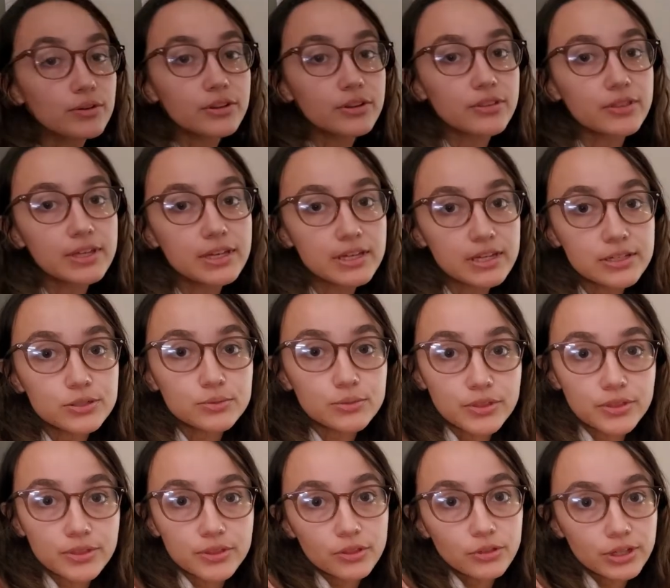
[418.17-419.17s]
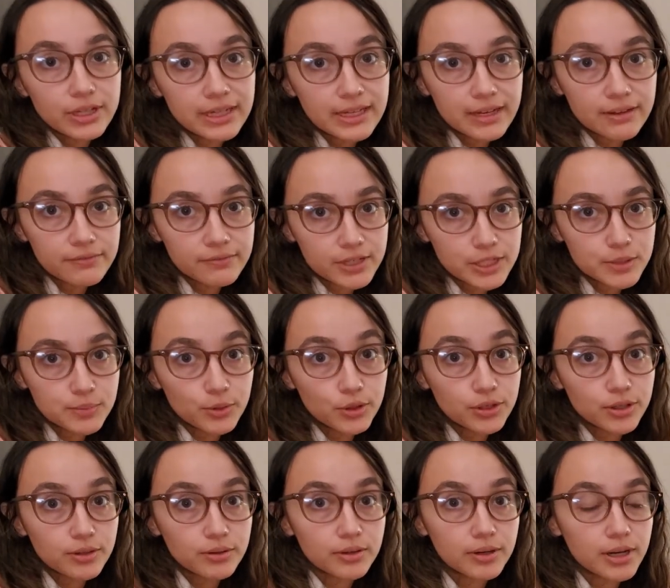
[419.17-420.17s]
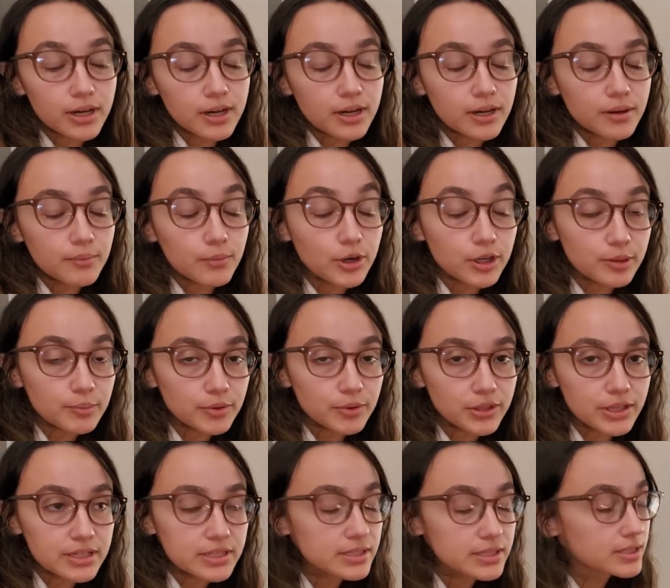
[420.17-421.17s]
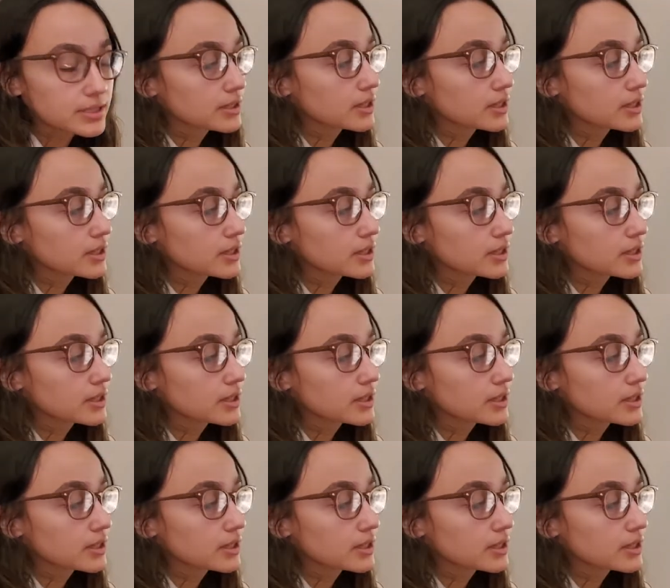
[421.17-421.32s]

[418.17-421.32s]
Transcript: the thing is, with looking at Facebook Marketplace,